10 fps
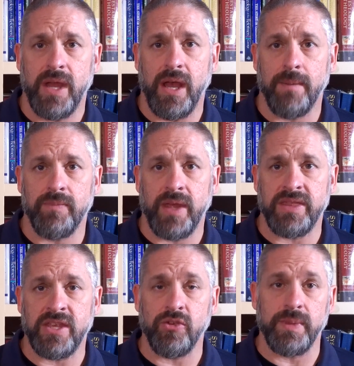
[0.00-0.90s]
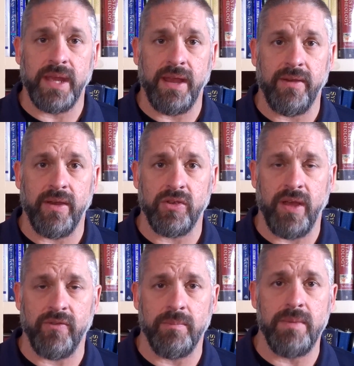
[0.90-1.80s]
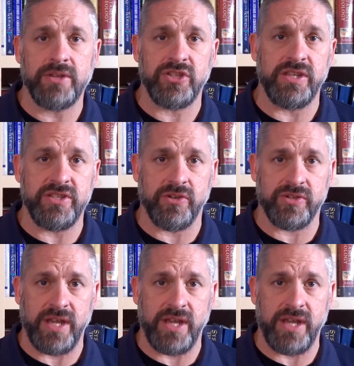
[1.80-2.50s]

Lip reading: I think you'll have a much easier